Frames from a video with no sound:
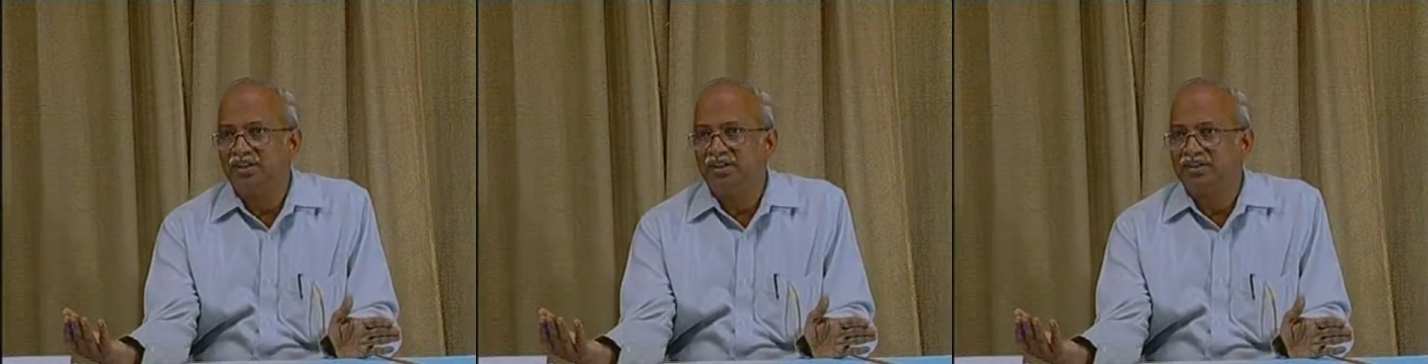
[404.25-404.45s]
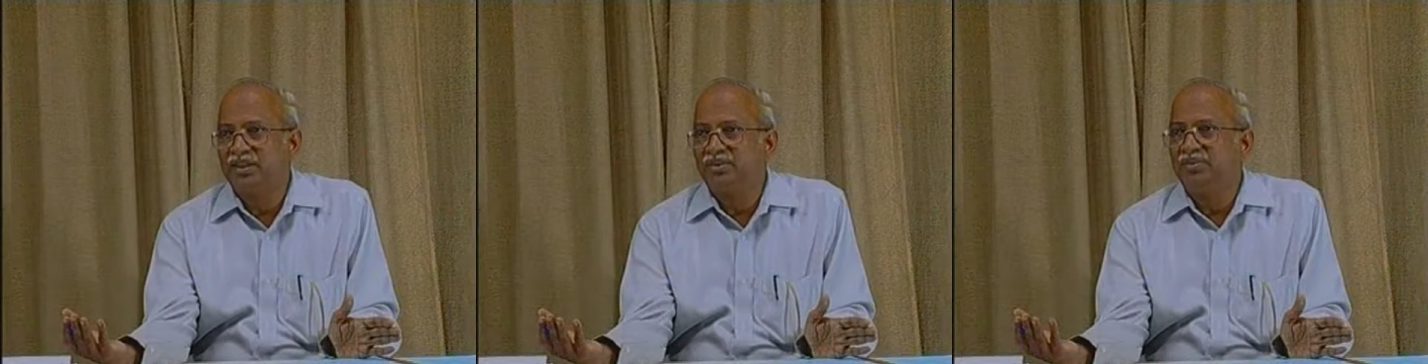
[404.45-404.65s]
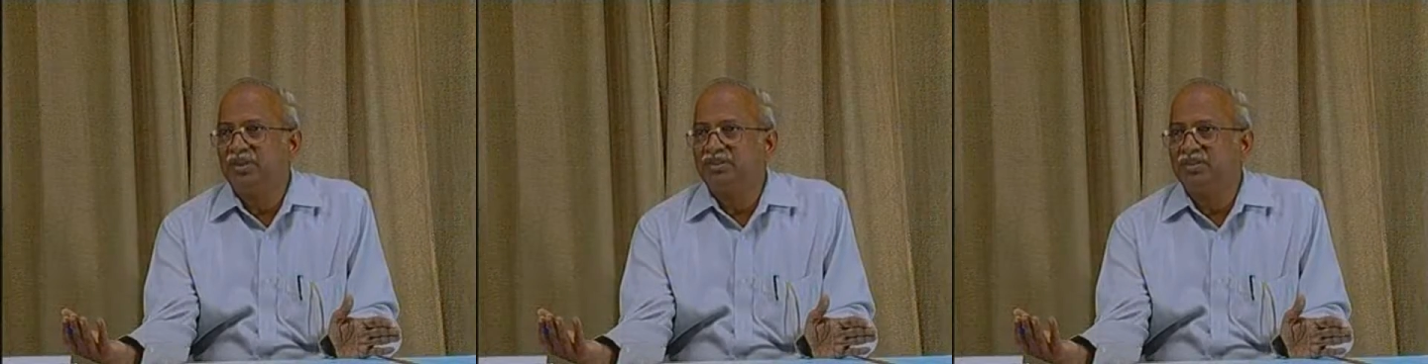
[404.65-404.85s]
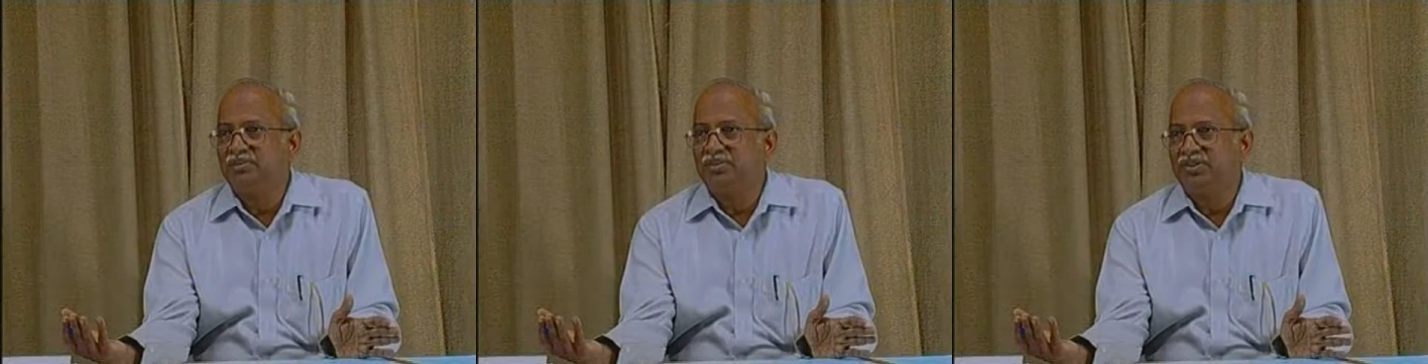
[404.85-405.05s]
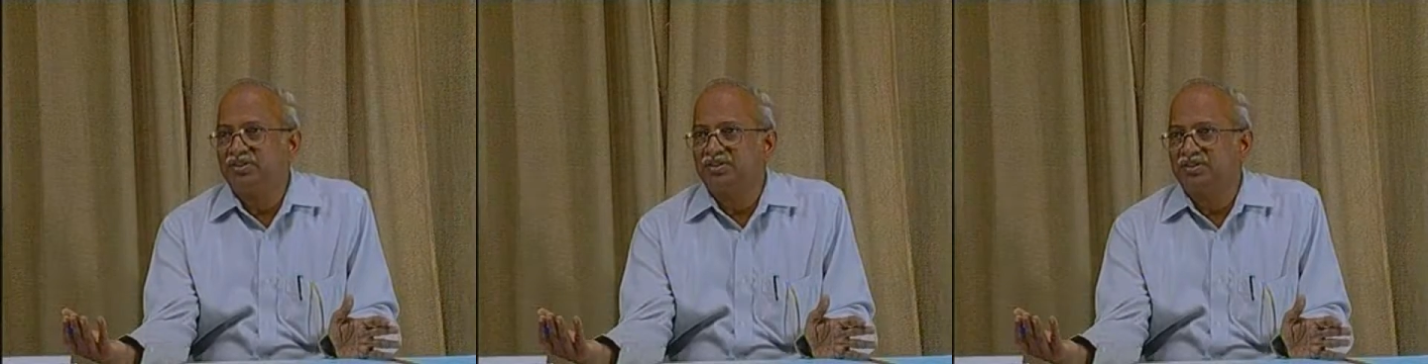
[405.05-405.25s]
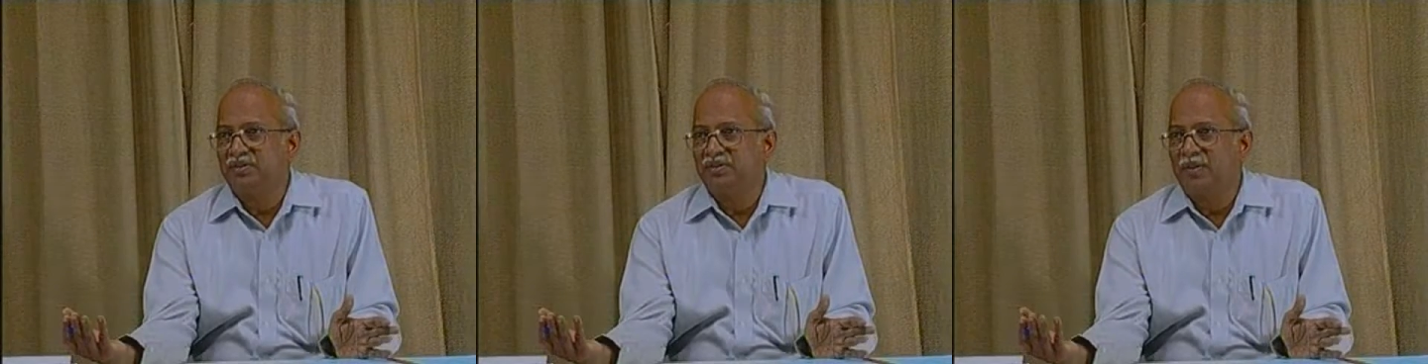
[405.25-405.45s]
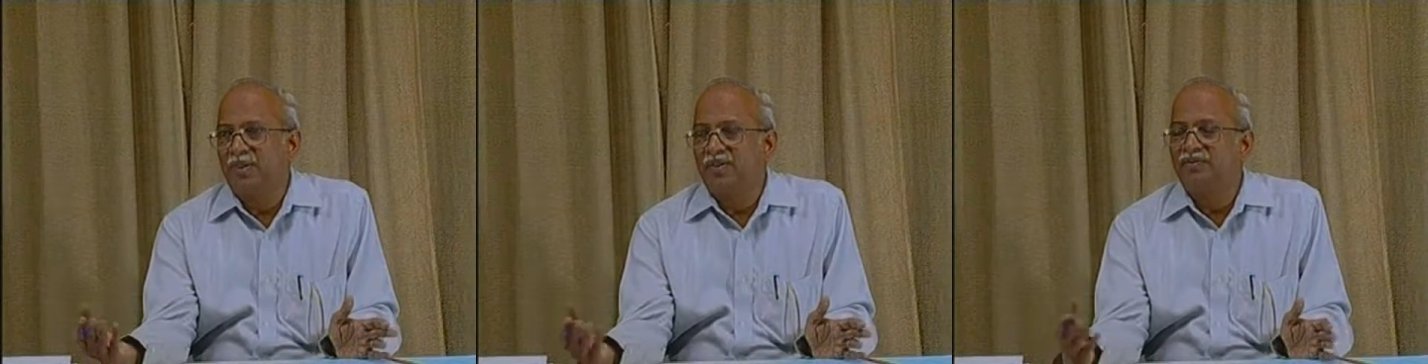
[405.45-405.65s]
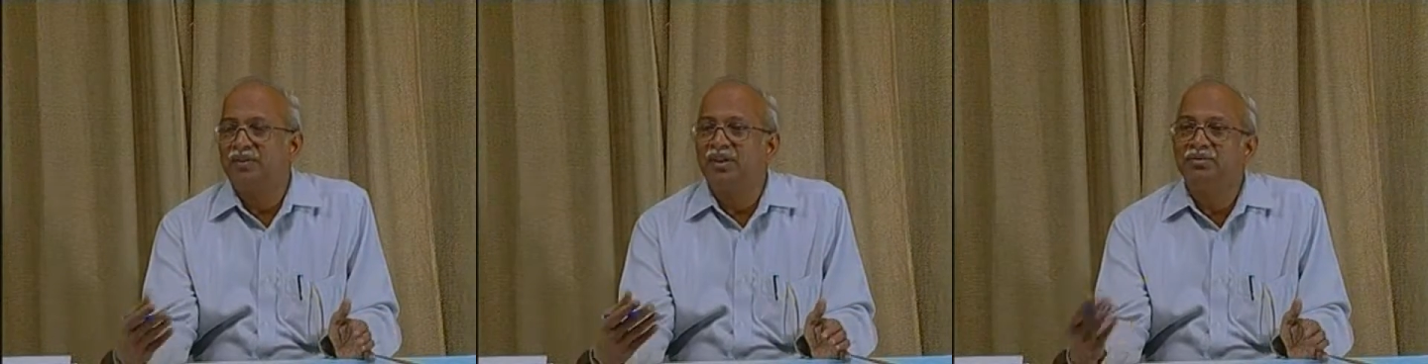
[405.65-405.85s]
same examination,
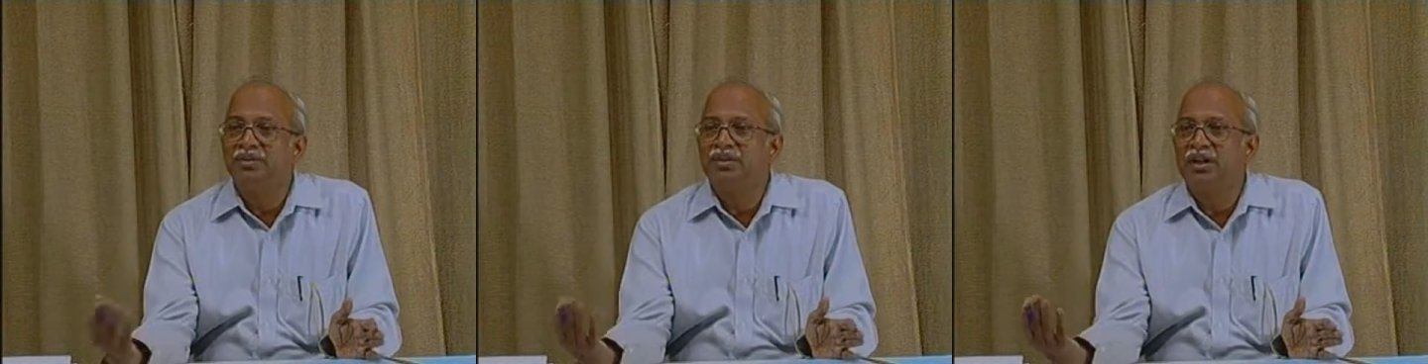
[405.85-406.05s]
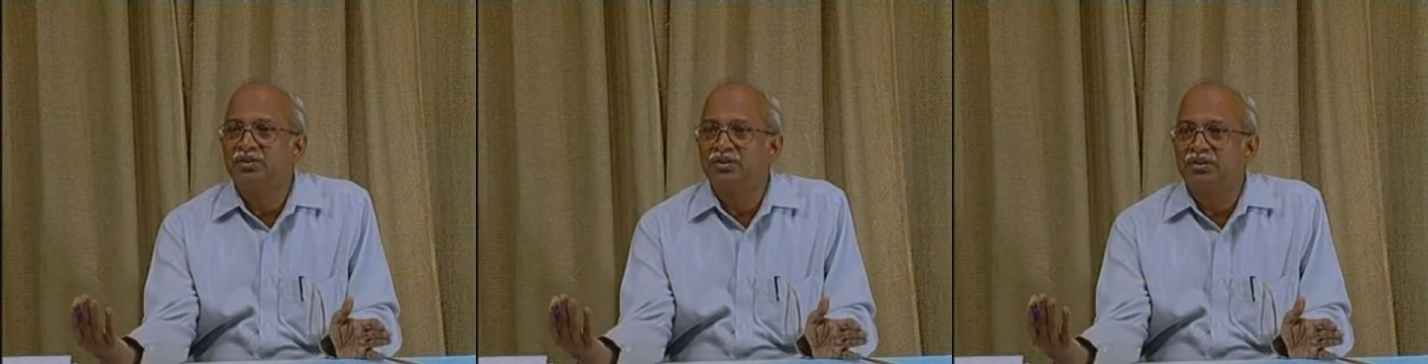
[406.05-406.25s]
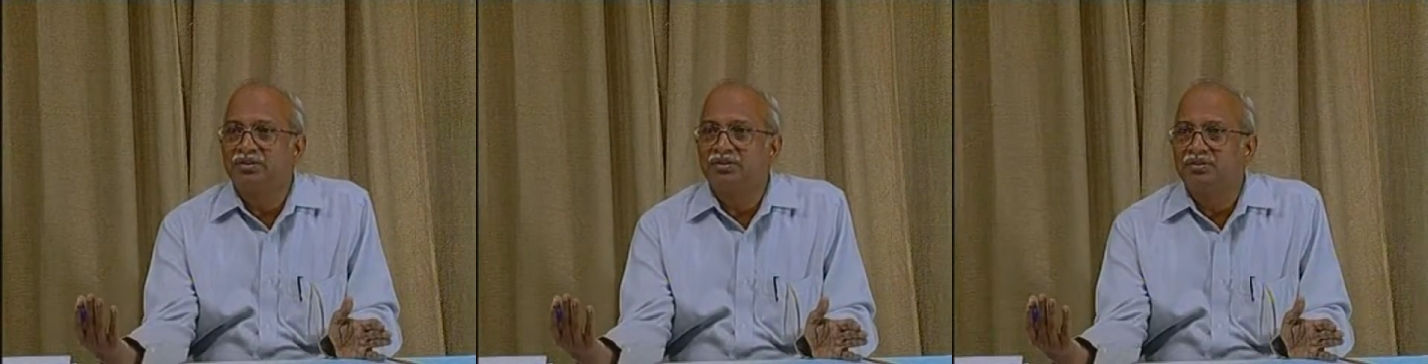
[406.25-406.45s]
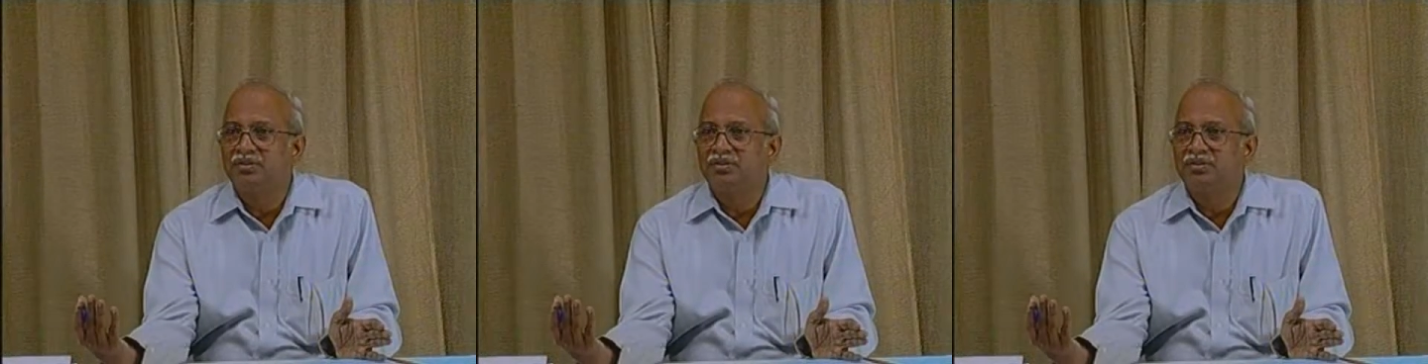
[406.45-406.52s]
there will be 1000